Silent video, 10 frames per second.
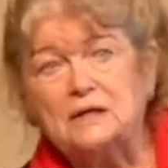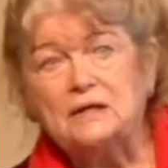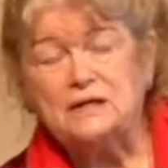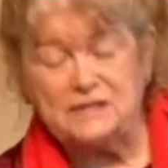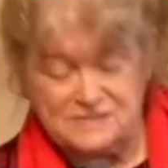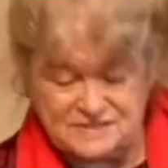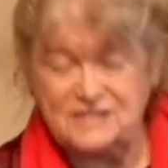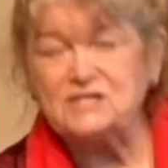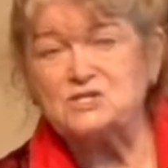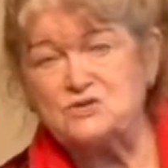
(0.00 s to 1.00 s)
it is
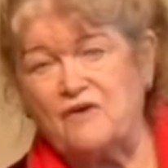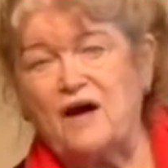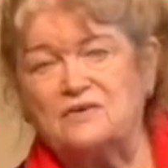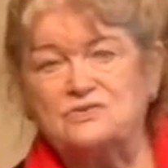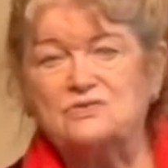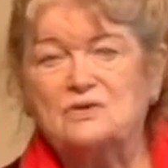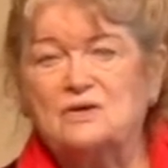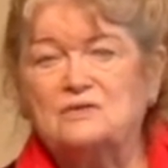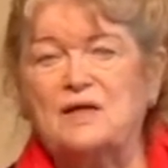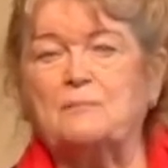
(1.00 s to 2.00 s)
each of us
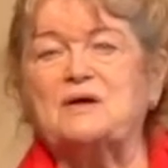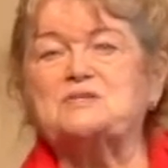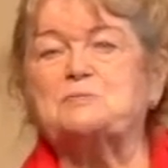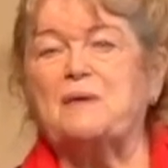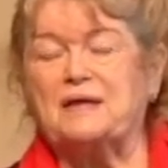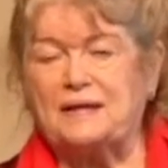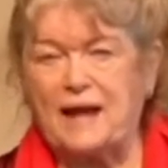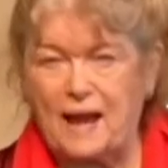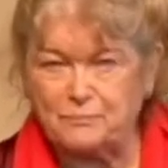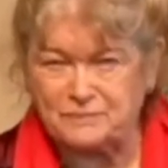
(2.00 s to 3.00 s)
that must make it
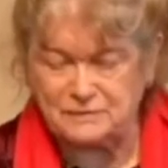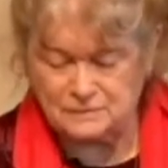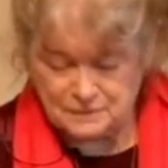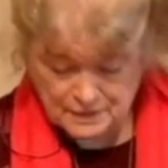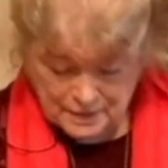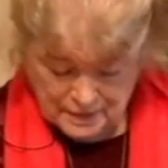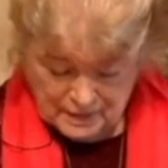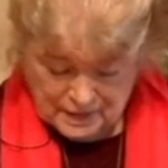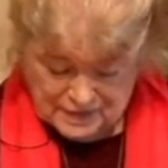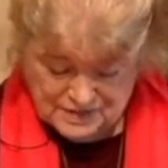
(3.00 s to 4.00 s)
happen.
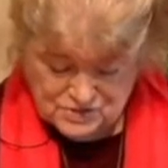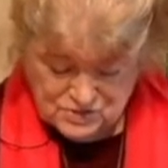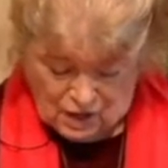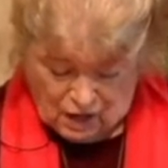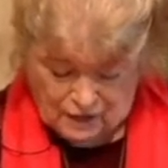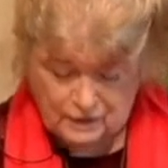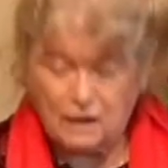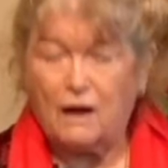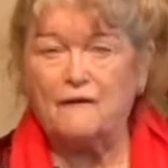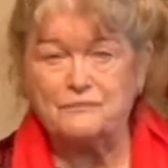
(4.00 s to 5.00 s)
It is not
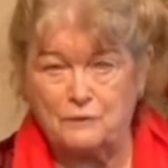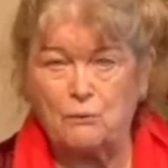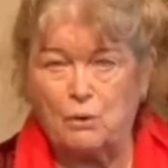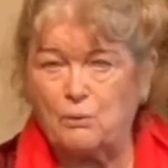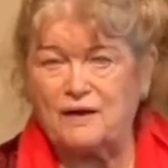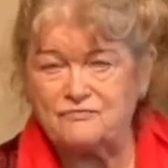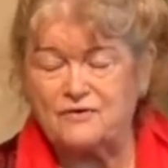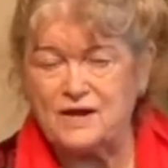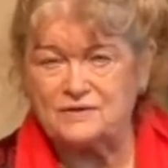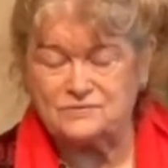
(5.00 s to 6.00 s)
a throwaway
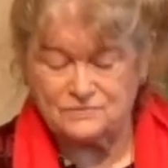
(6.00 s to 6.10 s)
phrase.